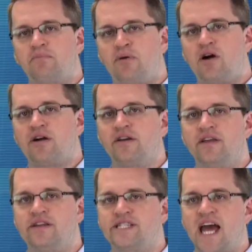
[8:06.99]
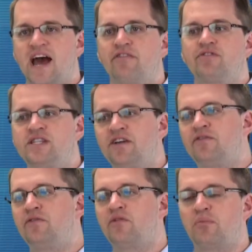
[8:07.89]
apart to have
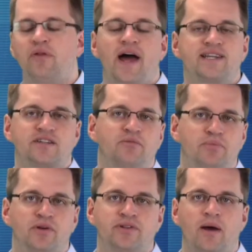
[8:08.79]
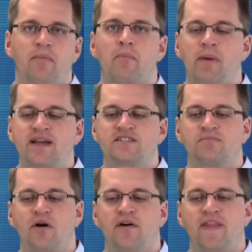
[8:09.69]
different replies that are built up based
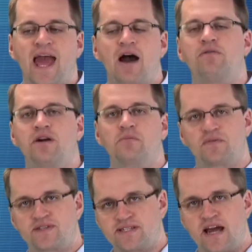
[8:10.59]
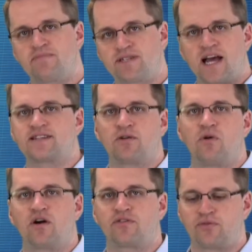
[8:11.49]
upon the outcome of steps as I
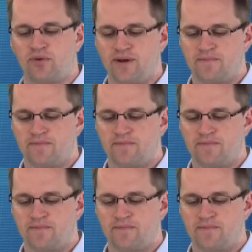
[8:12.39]
walk through